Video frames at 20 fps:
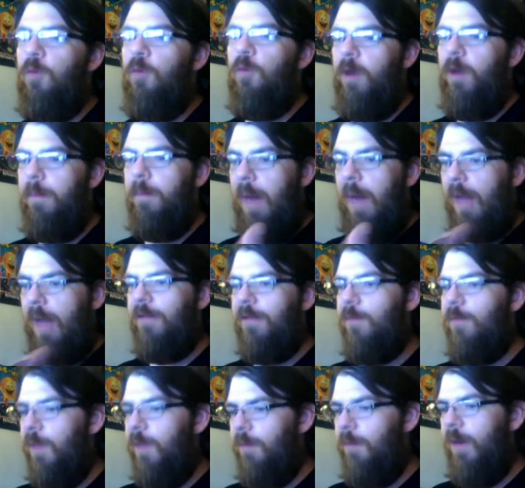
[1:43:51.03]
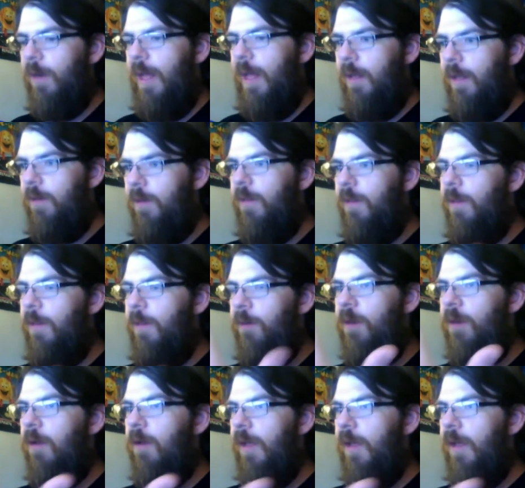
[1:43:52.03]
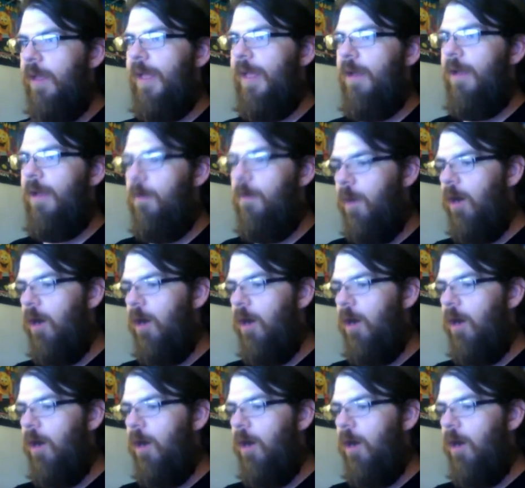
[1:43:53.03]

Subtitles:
40 possible. They wouldn't get